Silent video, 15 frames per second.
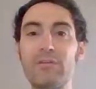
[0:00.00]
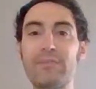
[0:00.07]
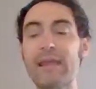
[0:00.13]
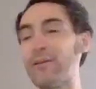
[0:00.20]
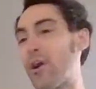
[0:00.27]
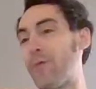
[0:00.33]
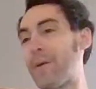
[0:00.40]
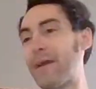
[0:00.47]

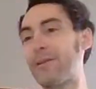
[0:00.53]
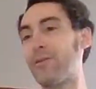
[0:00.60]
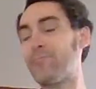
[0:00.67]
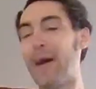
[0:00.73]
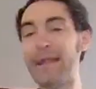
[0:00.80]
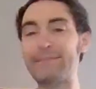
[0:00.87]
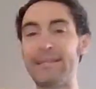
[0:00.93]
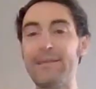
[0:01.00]
They know about,
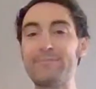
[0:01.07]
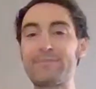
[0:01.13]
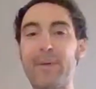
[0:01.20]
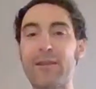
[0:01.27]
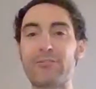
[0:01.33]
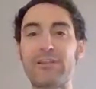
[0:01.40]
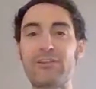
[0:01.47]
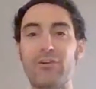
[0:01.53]
my team's
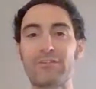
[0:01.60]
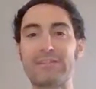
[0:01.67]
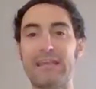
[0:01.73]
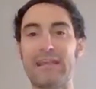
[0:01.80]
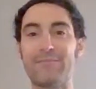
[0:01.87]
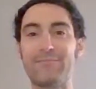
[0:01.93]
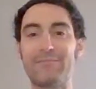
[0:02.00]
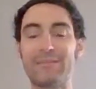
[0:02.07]
better than your
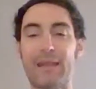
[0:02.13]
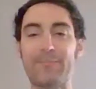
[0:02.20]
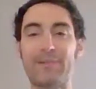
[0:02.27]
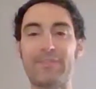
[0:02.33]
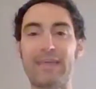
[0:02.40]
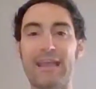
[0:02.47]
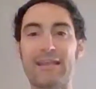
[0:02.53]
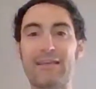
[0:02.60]
team type
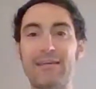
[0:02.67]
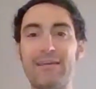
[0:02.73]
of thing.